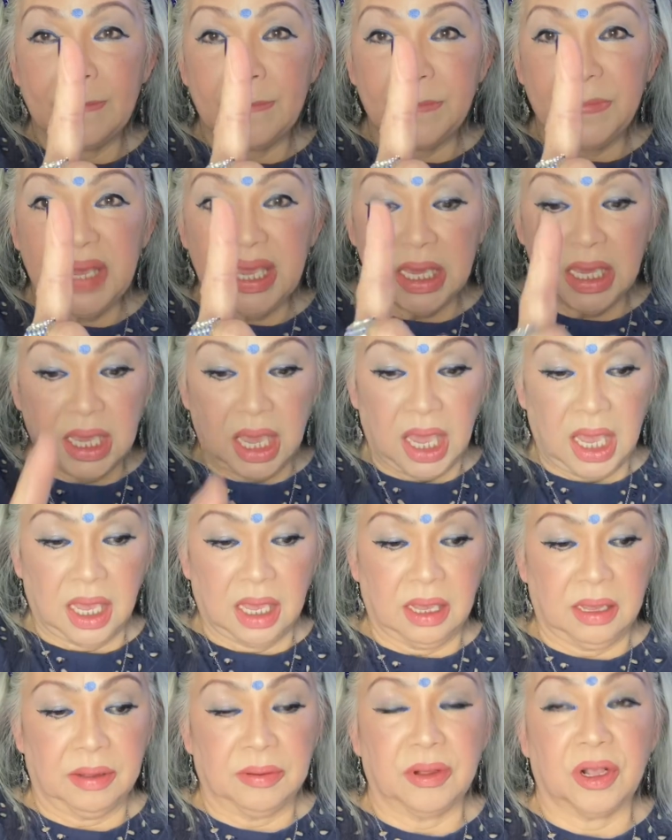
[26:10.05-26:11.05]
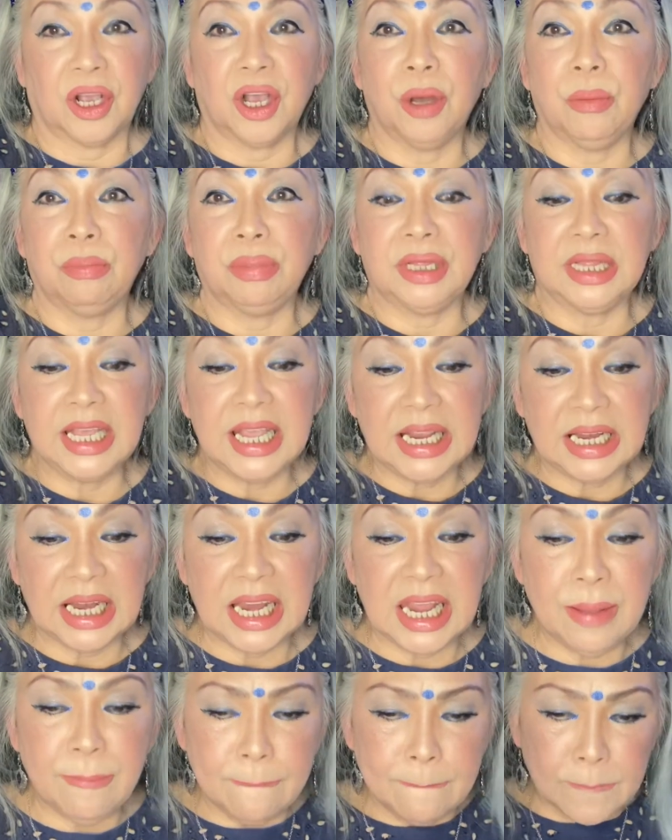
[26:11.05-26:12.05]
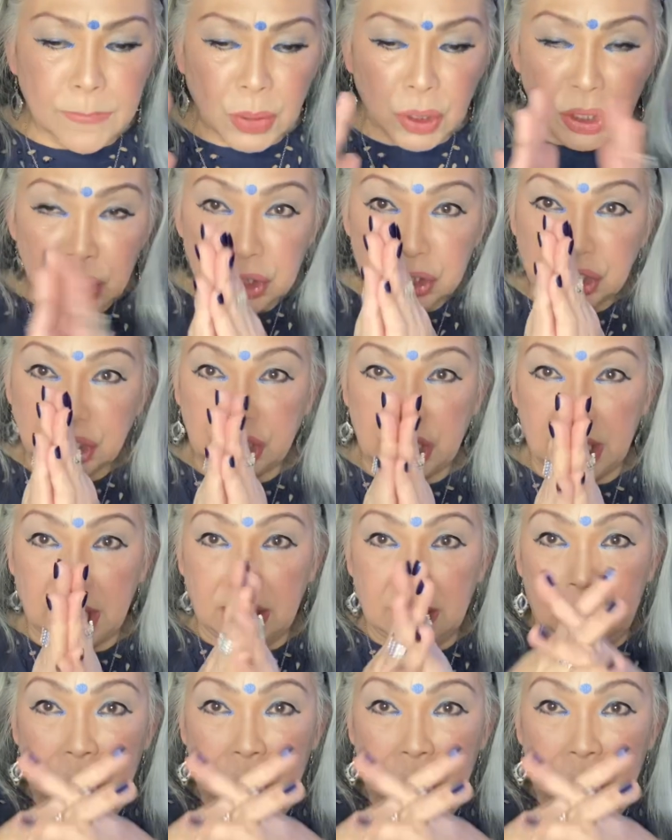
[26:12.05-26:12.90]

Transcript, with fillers: being, completely merging